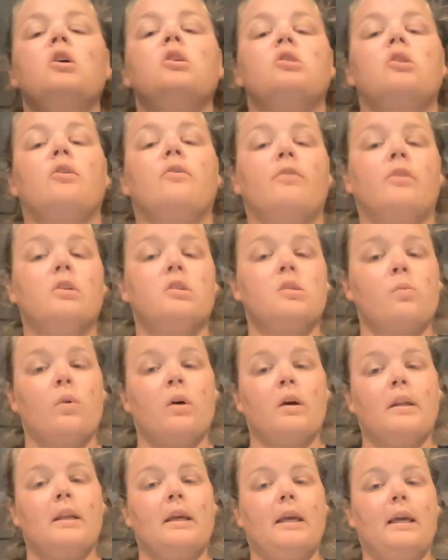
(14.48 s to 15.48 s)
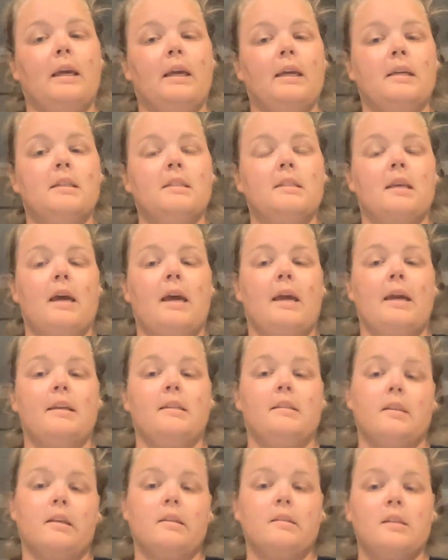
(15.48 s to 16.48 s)
So the first one is a
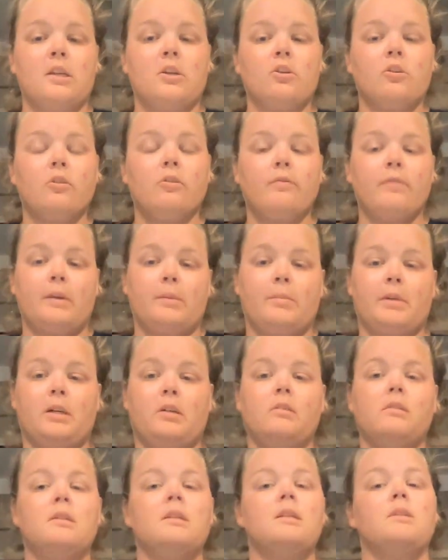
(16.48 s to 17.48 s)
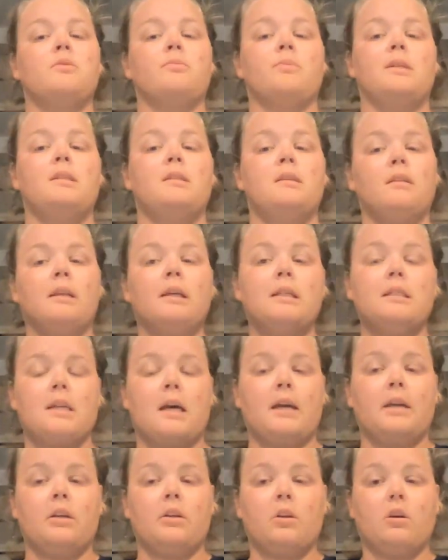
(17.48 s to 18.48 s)
16-year-old female is recently
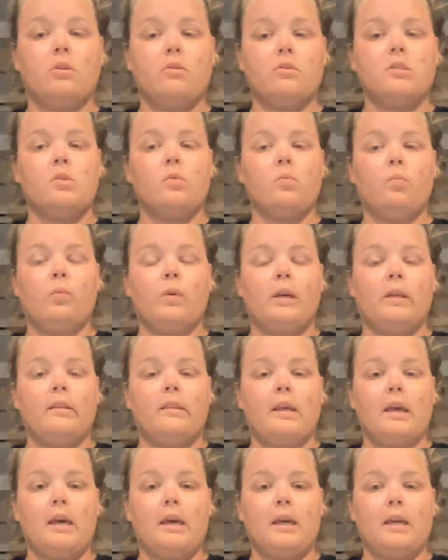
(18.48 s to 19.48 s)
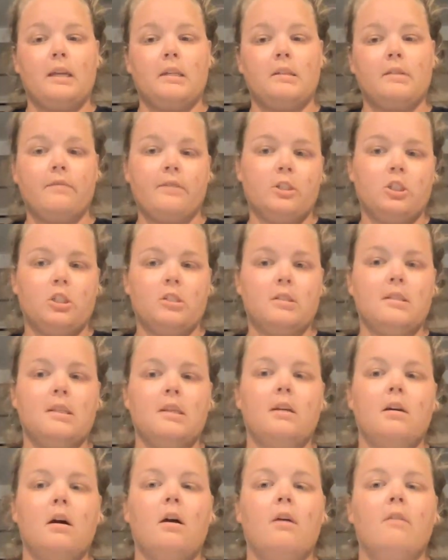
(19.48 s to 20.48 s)
diagnosed with a
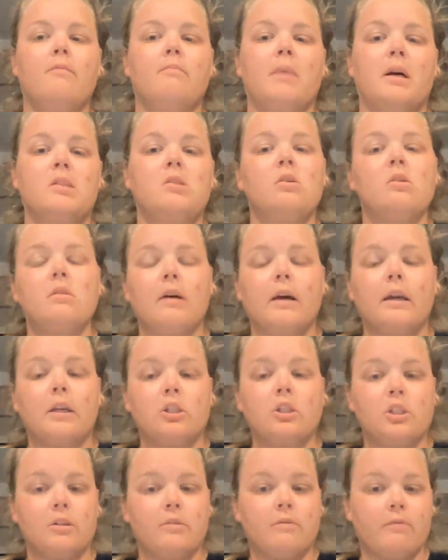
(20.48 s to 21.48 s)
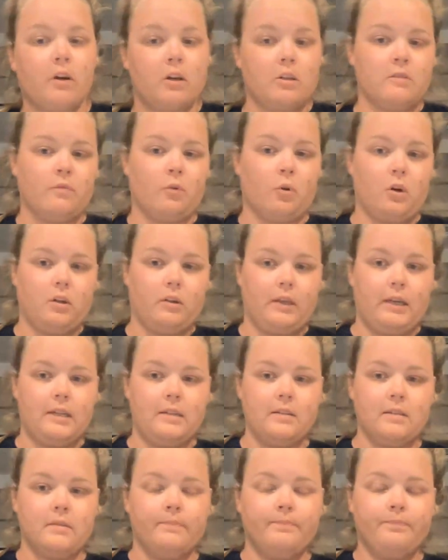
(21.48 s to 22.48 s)
deficiency of muscle glycogen
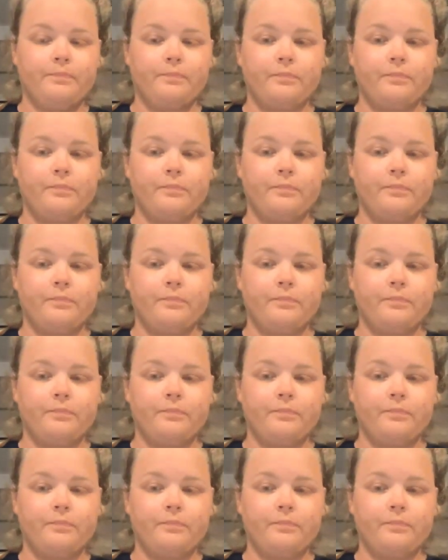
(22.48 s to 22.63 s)
phosphorylase.